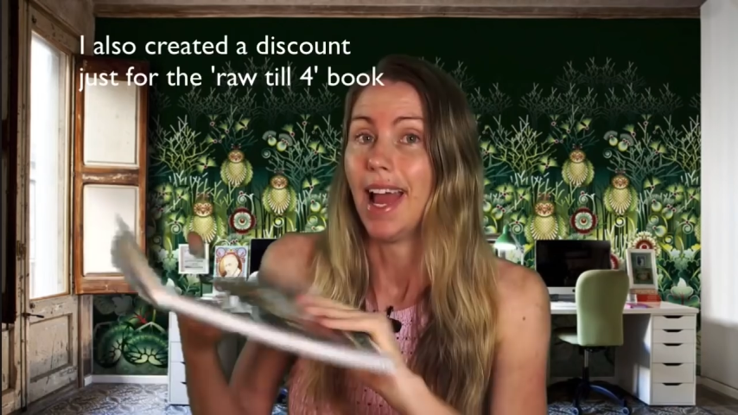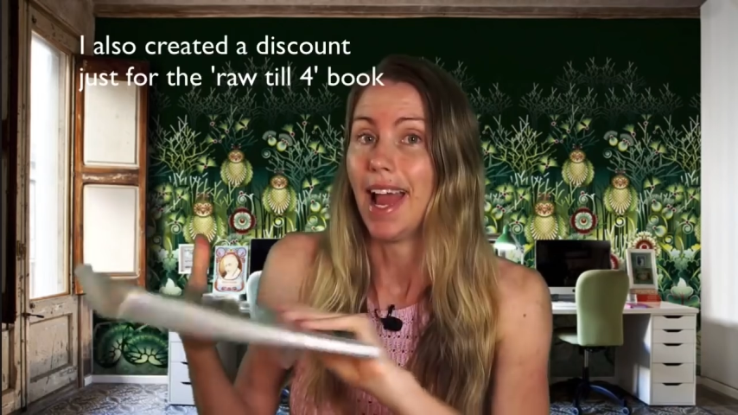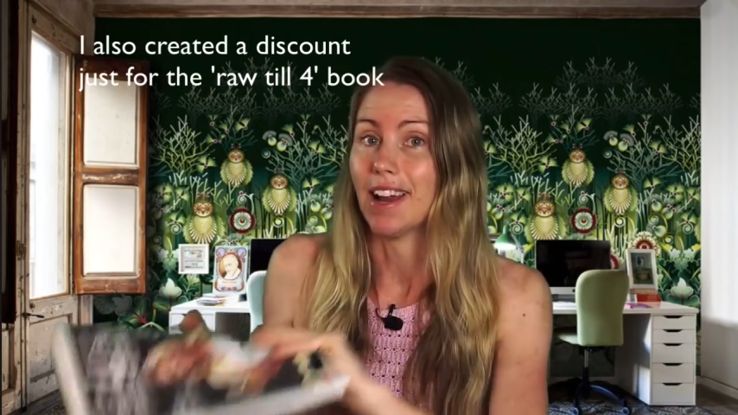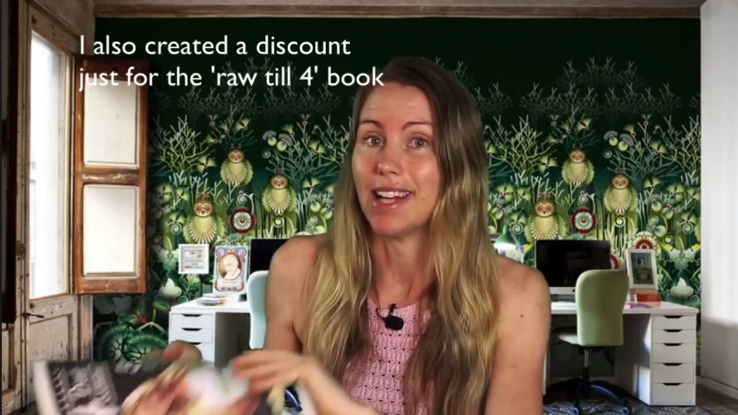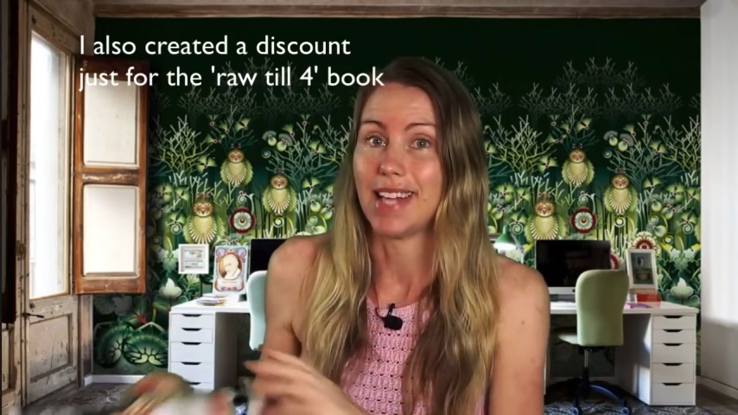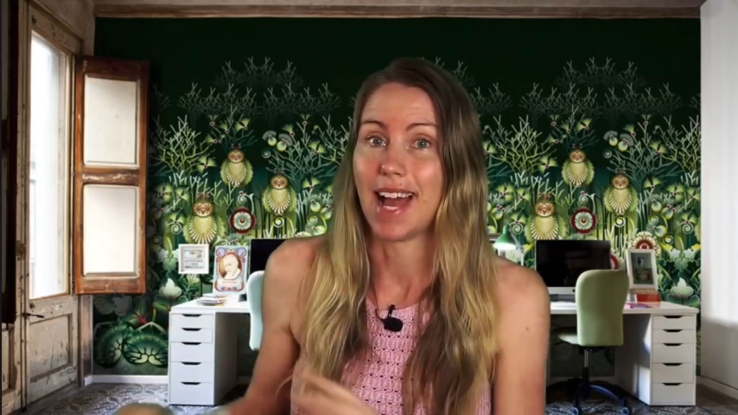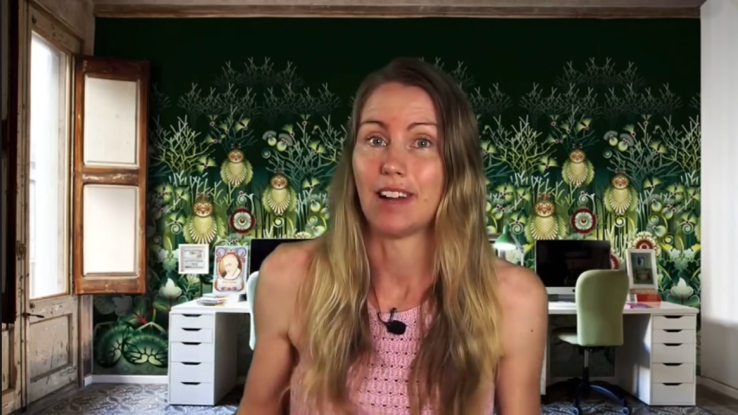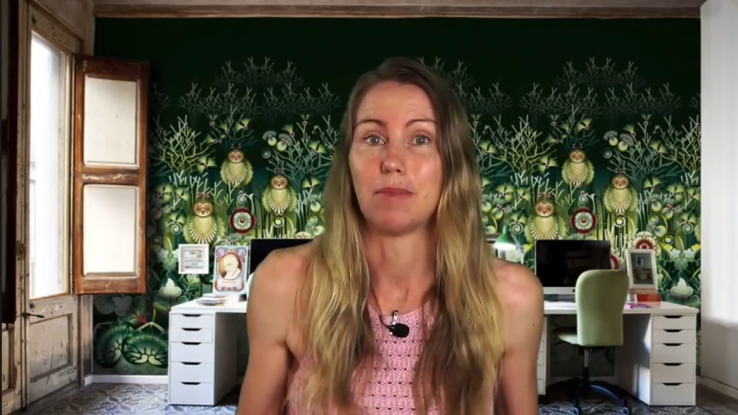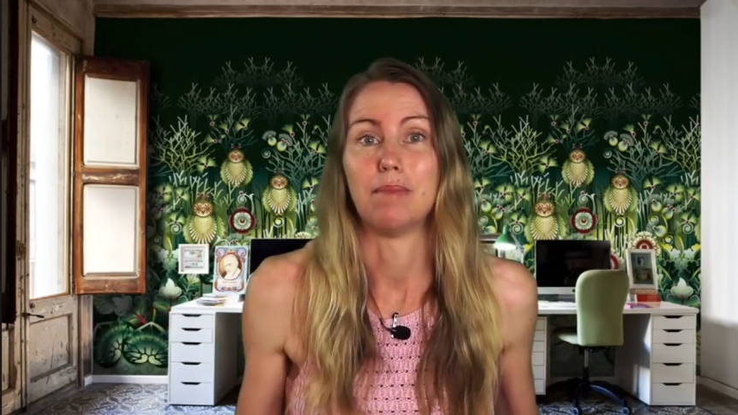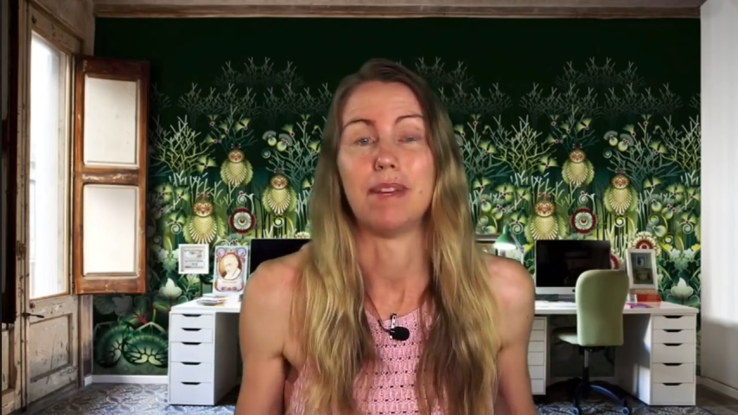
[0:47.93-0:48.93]
And I
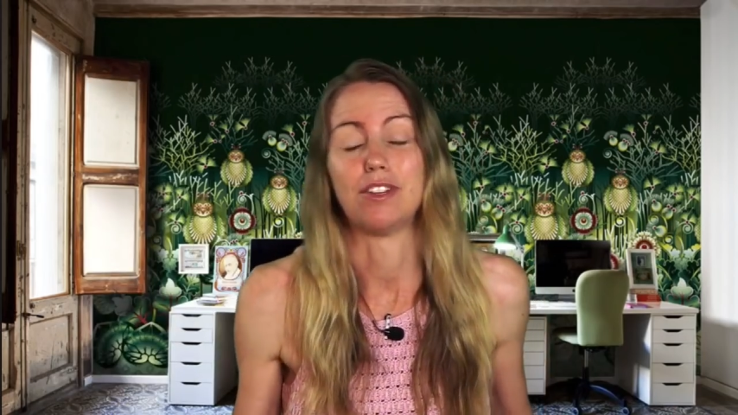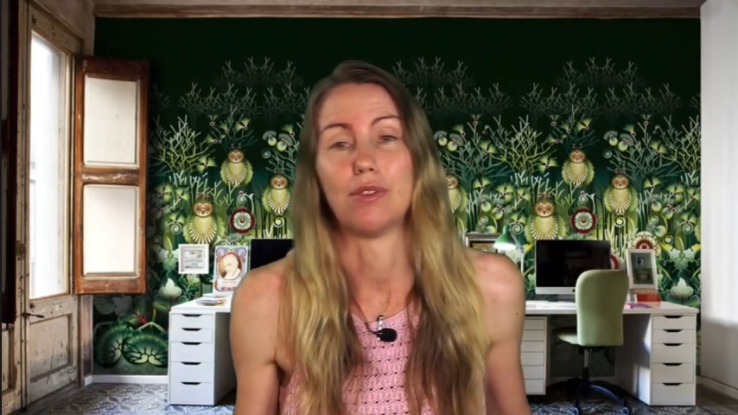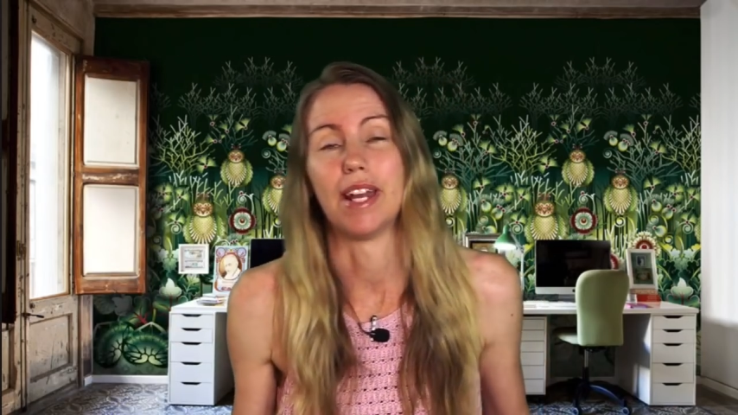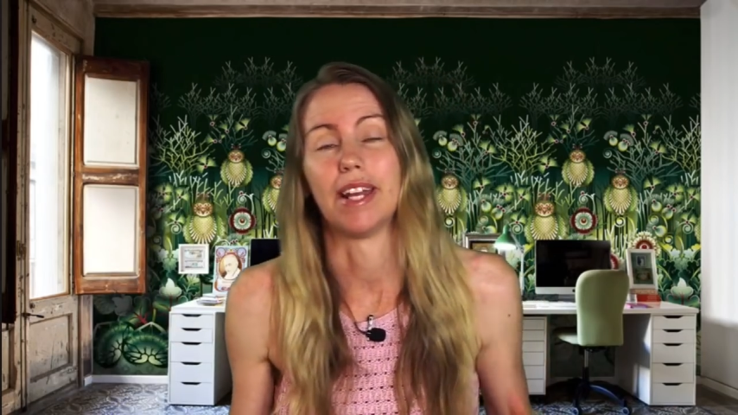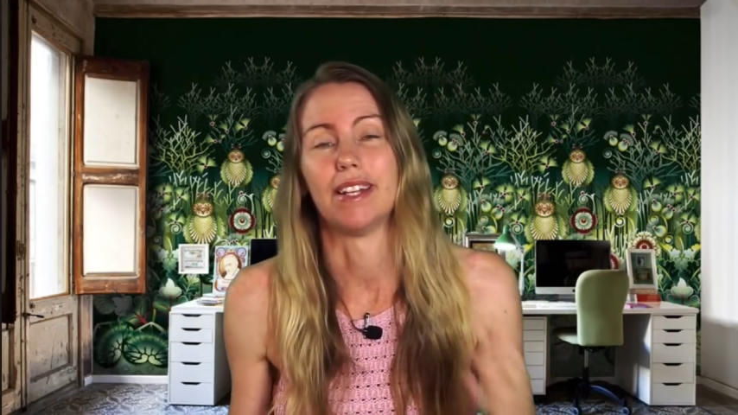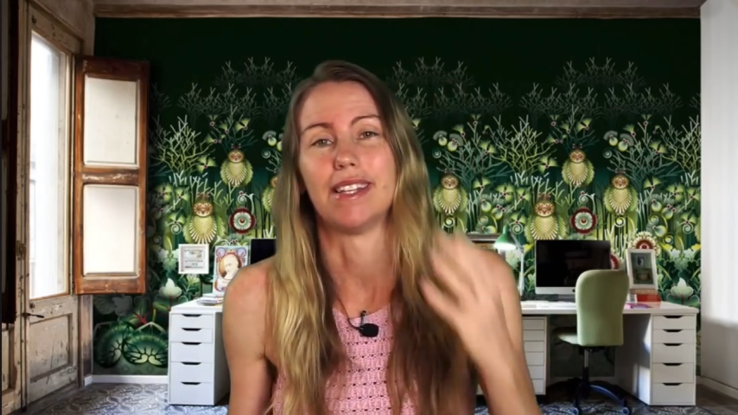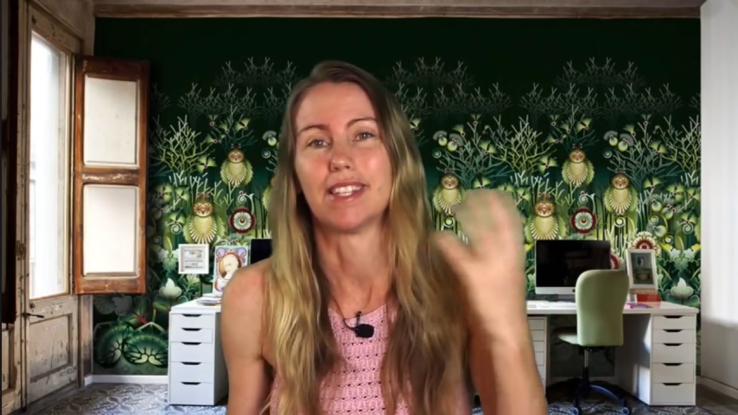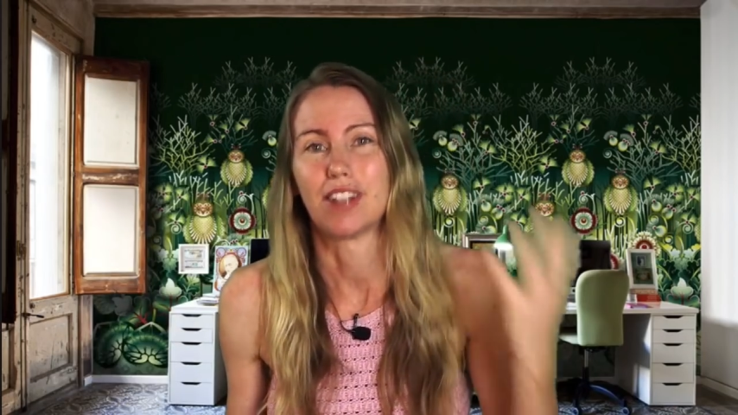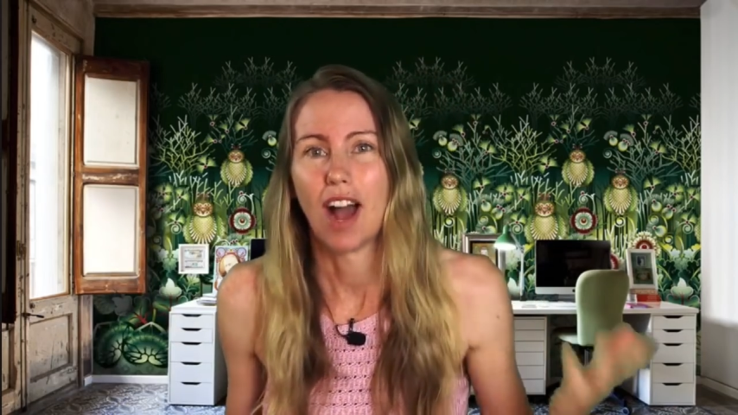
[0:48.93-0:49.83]
doubt I'm going to be doing this